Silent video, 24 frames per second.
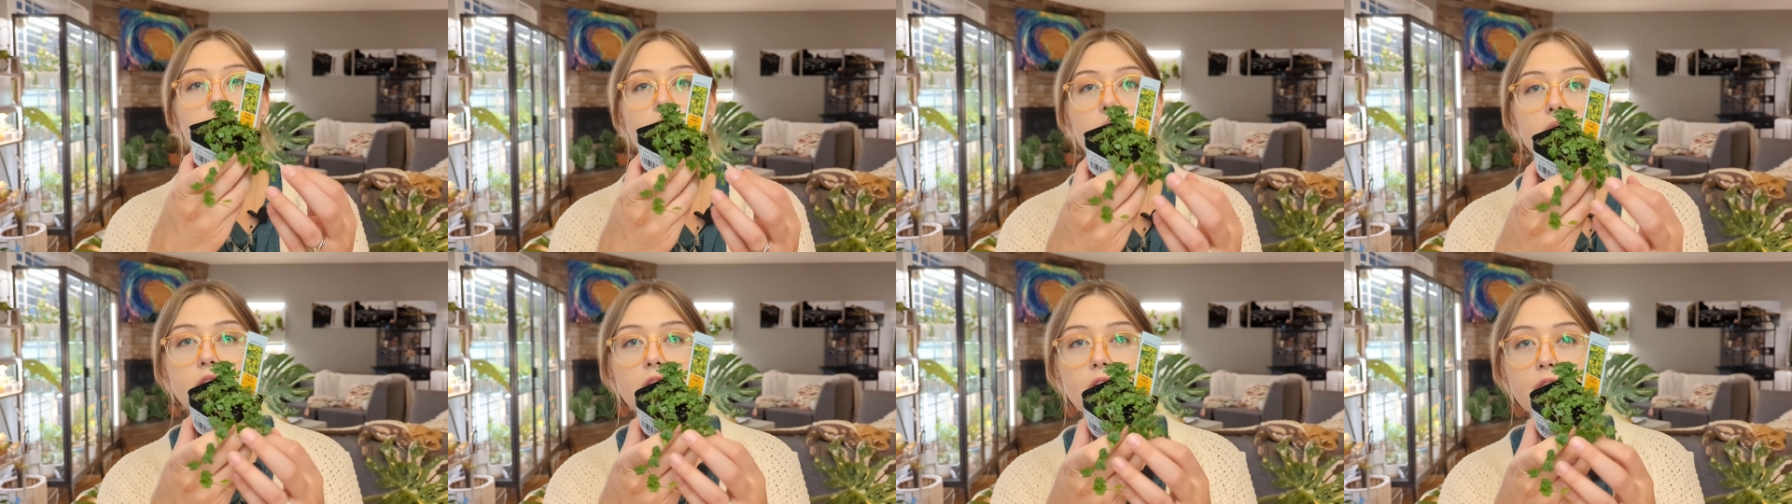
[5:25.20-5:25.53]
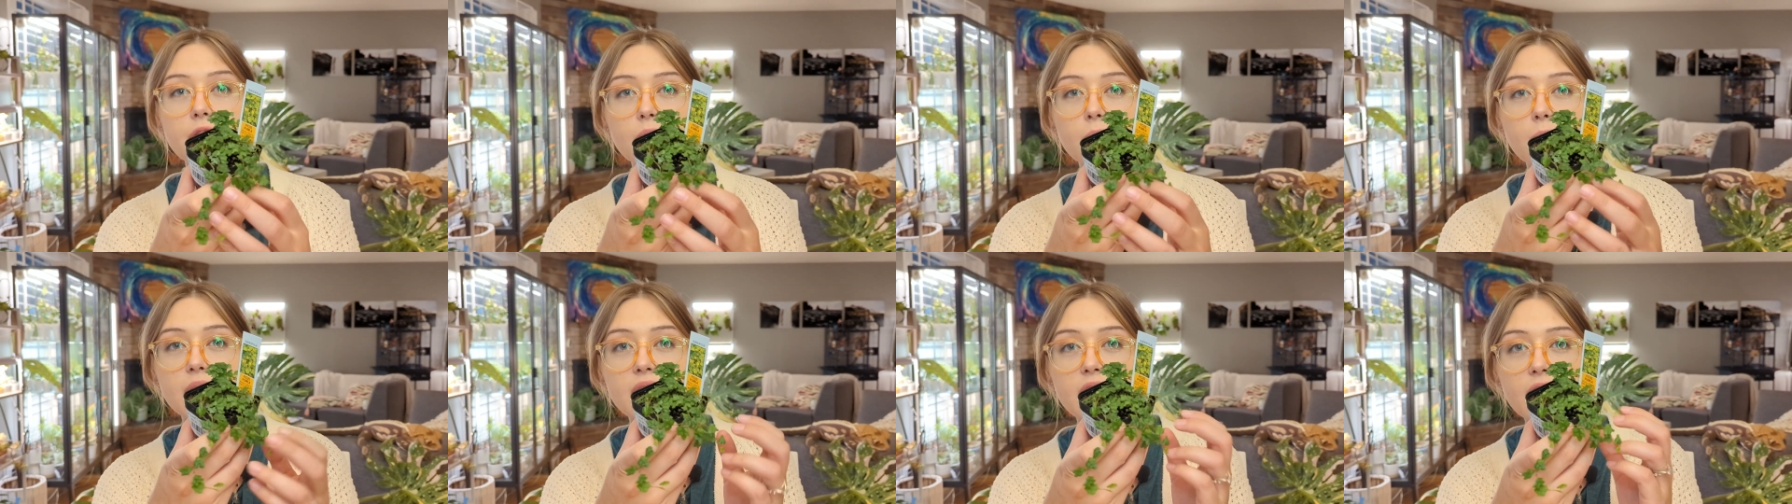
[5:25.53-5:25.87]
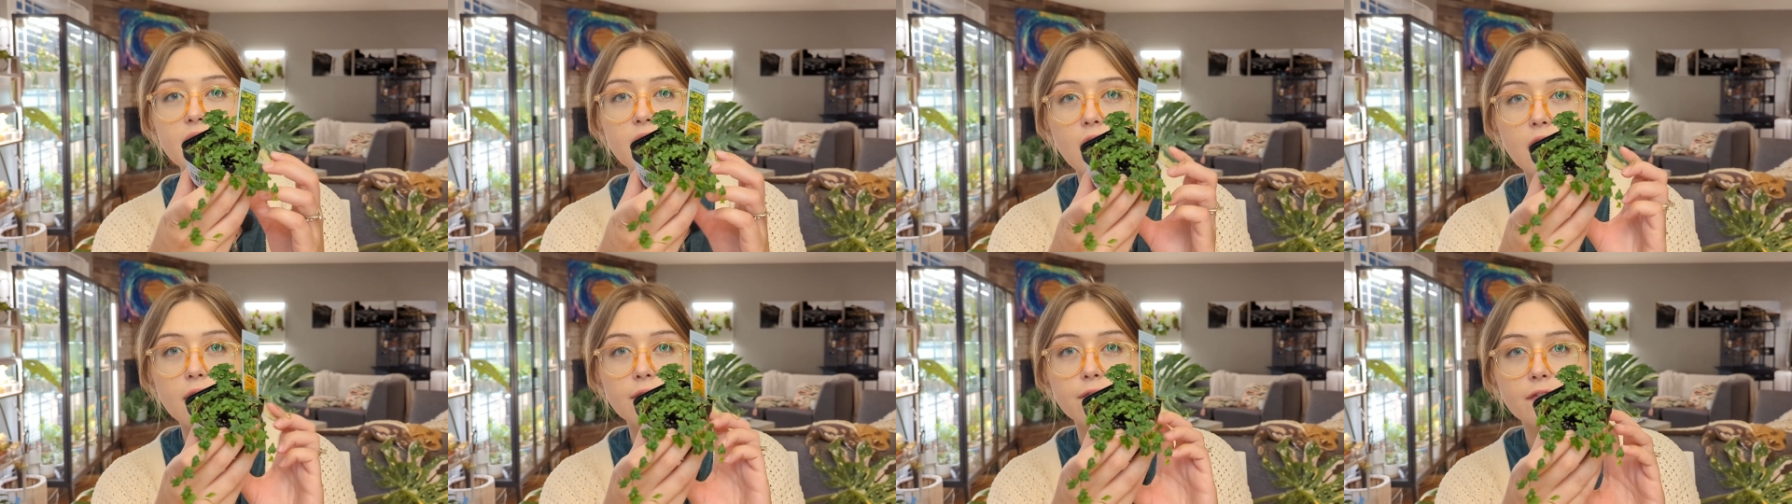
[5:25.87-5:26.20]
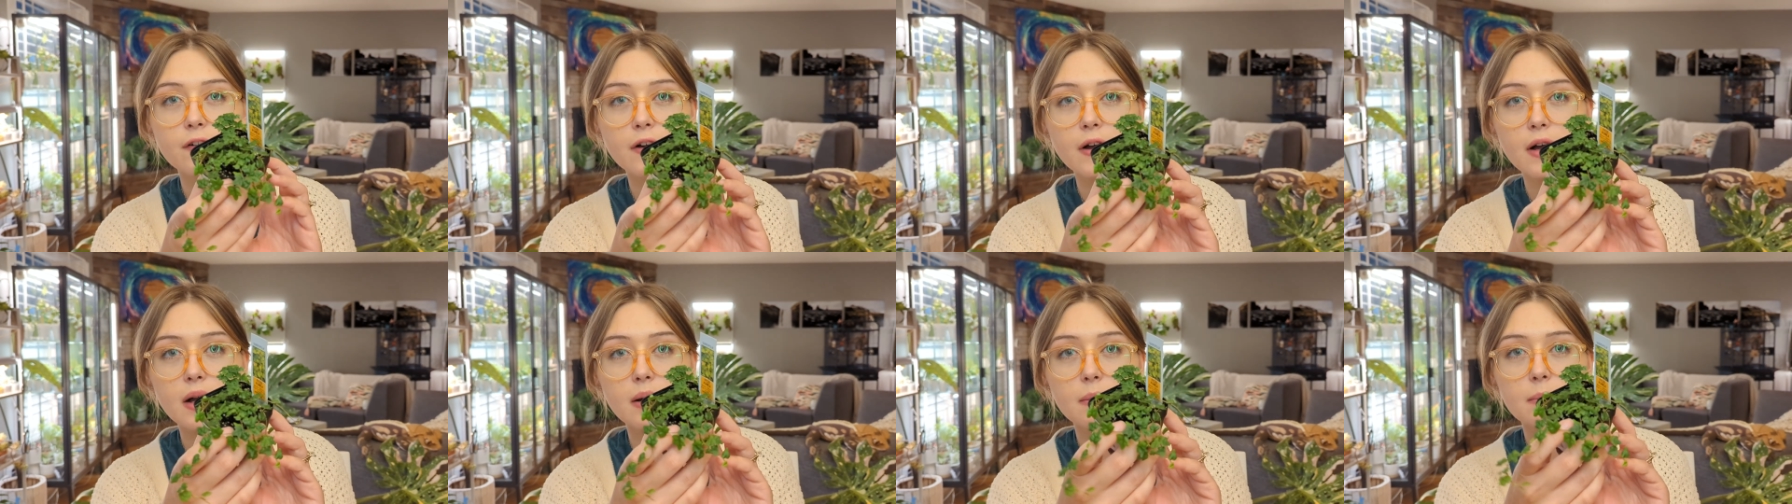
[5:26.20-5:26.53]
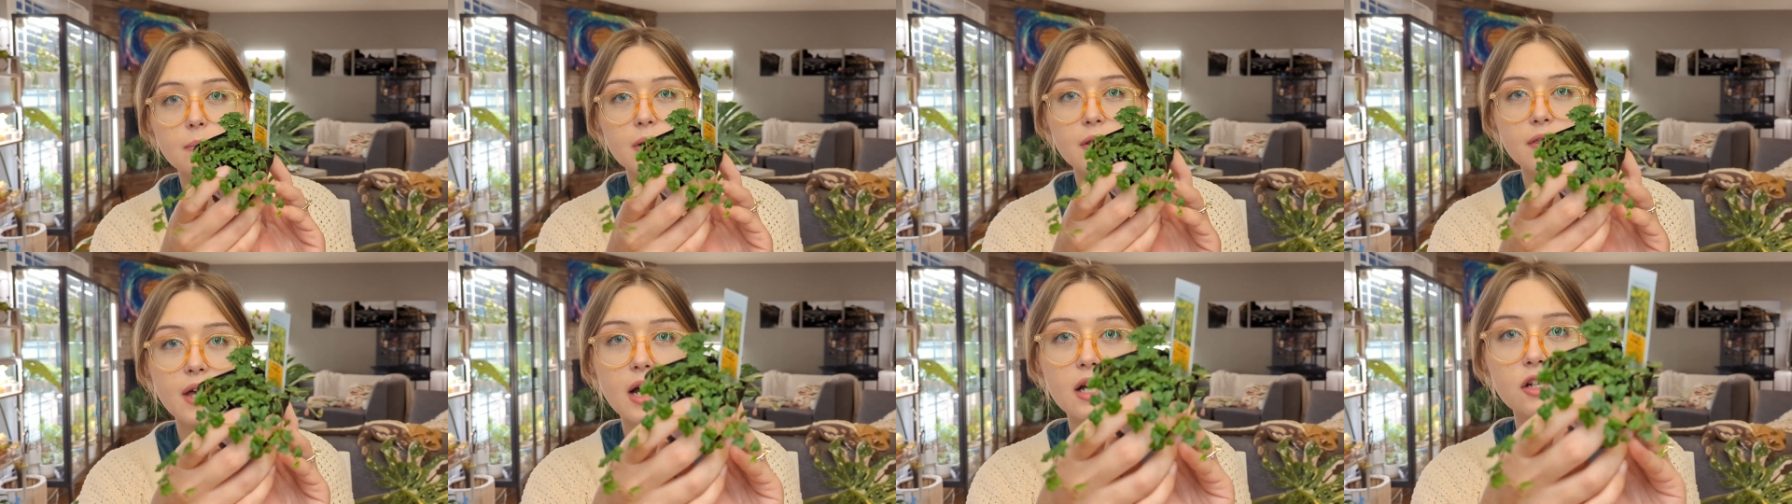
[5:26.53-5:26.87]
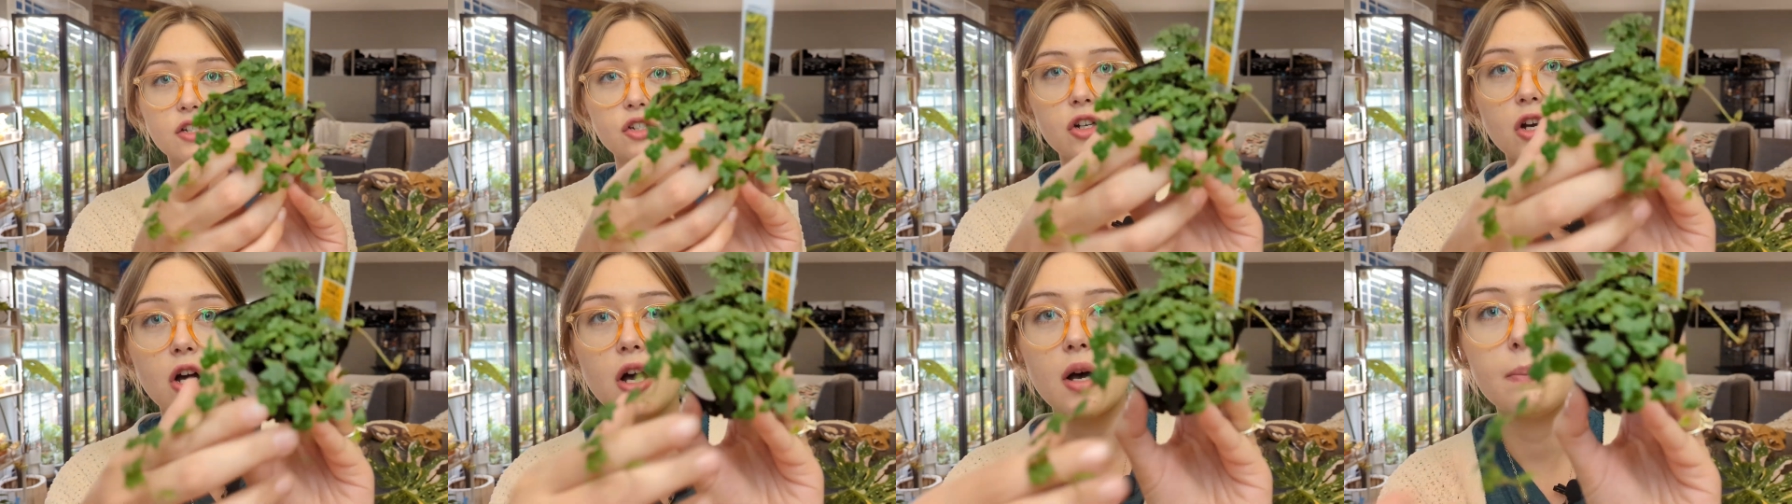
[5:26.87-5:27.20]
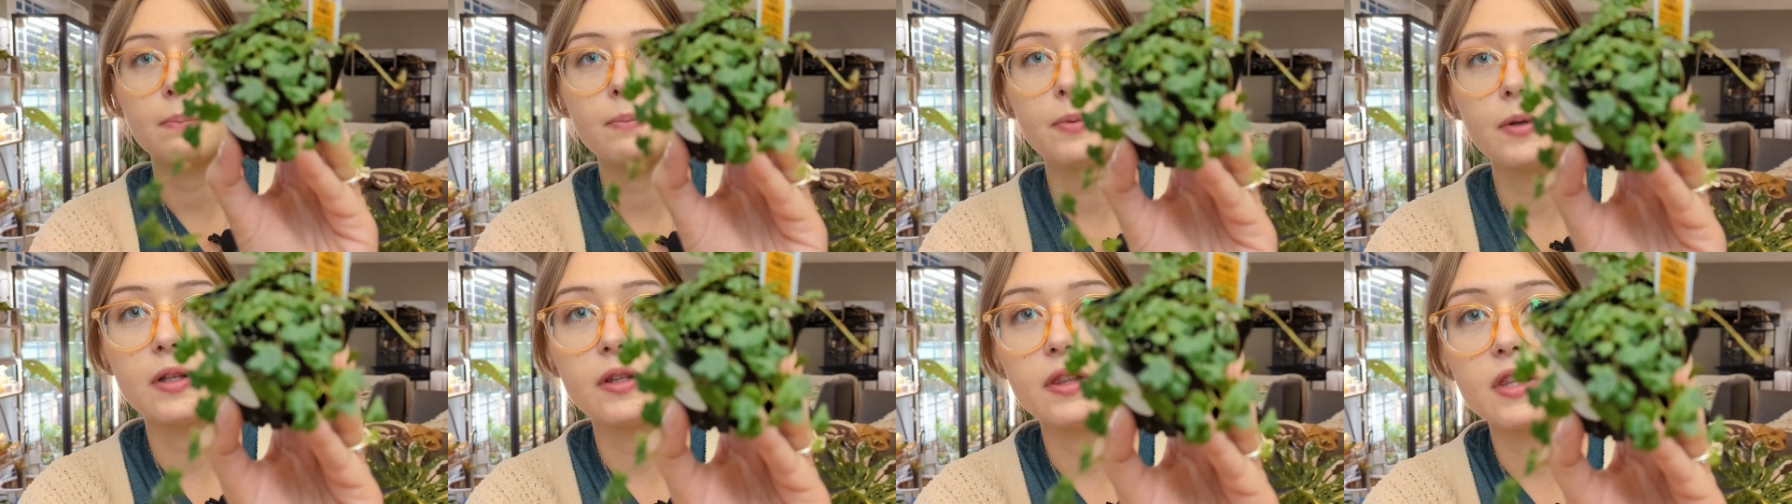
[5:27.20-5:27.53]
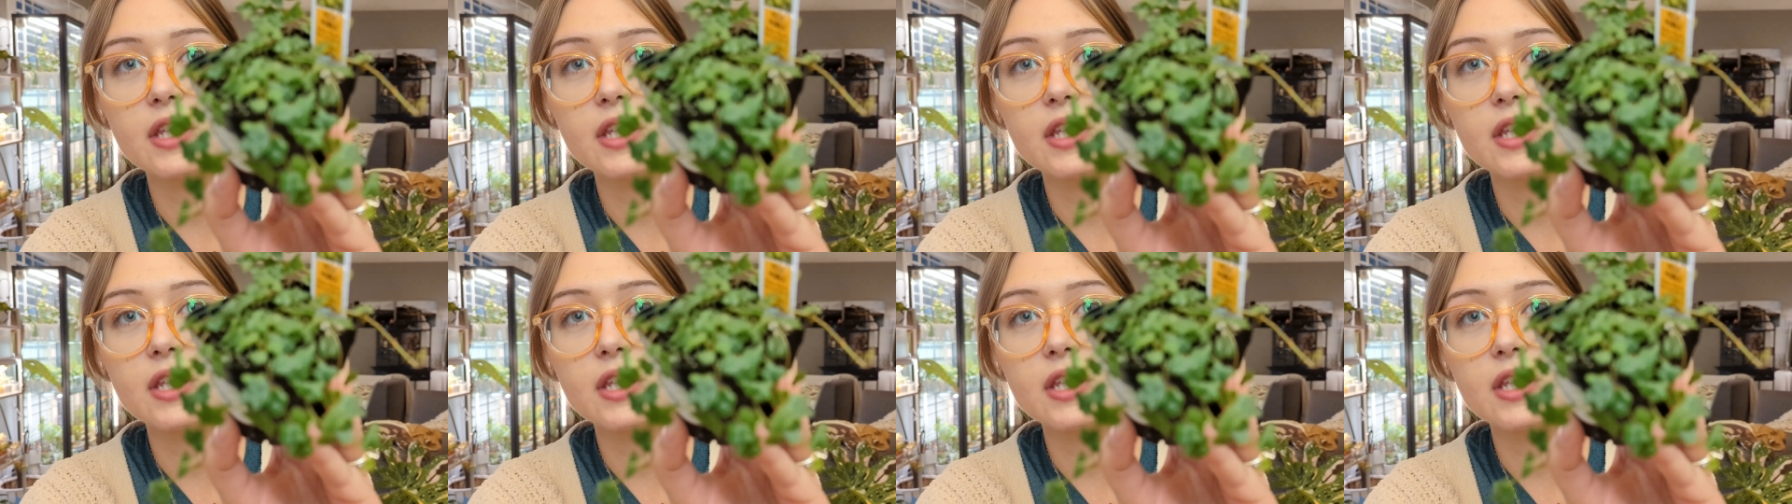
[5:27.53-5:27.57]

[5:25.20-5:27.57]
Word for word: Another one I got from that shop.